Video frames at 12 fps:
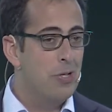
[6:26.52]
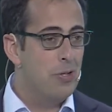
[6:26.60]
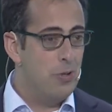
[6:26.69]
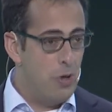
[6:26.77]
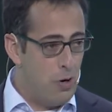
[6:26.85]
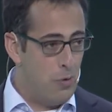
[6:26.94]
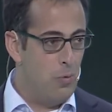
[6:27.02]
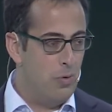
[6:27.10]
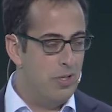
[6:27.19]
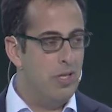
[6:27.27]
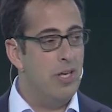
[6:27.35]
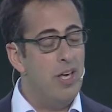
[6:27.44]
No,
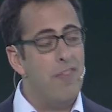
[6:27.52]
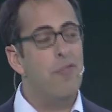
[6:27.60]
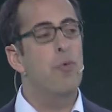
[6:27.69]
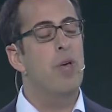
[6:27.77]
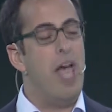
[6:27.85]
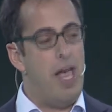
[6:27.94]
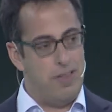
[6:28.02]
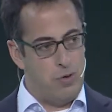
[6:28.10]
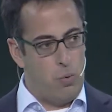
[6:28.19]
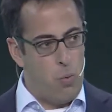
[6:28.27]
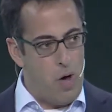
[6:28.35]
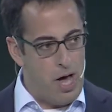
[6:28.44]
if we ask
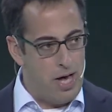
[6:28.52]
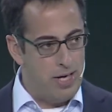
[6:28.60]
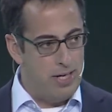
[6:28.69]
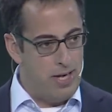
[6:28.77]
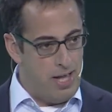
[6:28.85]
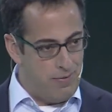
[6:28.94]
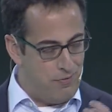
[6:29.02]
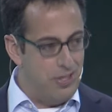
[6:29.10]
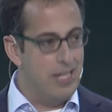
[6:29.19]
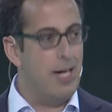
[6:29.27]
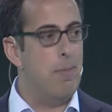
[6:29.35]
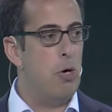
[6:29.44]
why and
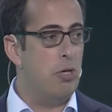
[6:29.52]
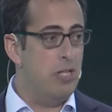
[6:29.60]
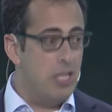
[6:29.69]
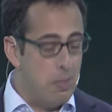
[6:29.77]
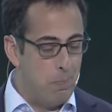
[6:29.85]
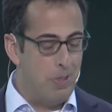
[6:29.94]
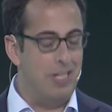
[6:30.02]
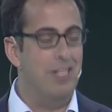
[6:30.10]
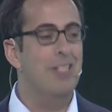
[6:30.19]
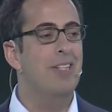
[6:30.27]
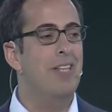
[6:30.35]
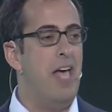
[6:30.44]
think about it
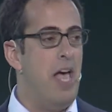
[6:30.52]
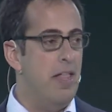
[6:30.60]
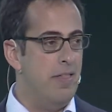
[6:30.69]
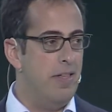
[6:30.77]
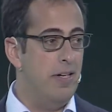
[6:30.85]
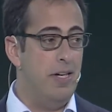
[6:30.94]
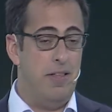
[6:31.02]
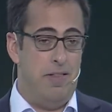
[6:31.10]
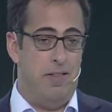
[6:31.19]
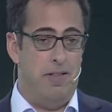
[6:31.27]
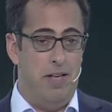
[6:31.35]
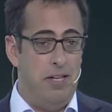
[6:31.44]
deeply, the answer is
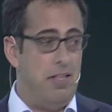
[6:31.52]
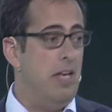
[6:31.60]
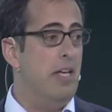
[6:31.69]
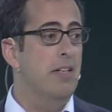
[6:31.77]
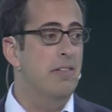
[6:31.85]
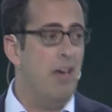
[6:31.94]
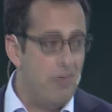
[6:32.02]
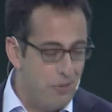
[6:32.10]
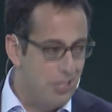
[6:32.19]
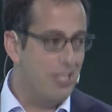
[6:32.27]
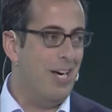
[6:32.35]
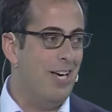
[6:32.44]
they're taking
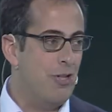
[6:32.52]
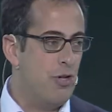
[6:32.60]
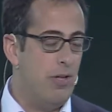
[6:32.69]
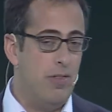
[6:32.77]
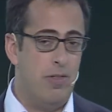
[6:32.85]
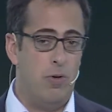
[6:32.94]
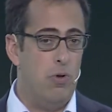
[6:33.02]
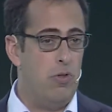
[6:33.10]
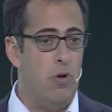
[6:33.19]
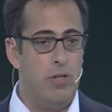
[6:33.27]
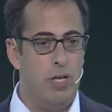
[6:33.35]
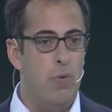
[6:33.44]
driving directions because
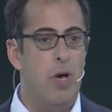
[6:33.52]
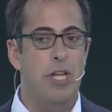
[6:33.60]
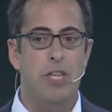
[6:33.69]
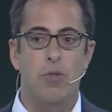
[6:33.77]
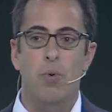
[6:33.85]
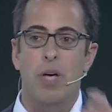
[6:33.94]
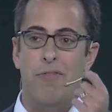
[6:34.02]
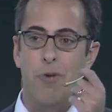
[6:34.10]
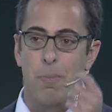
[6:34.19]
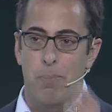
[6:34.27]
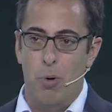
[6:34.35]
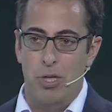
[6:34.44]
all they want is to get
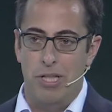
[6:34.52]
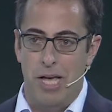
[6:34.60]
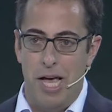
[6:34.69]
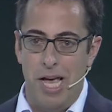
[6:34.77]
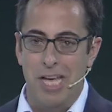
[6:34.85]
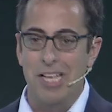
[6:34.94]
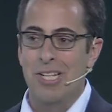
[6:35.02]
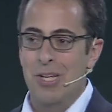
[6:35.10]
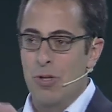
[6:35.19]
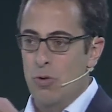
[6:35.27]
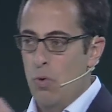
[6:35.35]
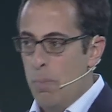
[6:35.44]
from point A
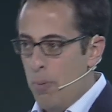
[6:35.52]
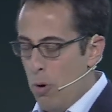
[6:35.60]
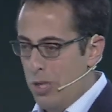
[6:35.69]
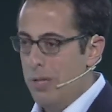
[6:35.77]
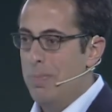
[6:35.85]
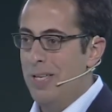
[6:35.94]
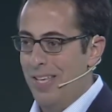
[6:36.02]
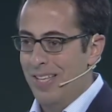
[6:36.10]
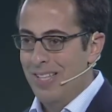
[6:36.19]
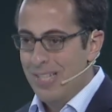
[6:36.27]
to point B.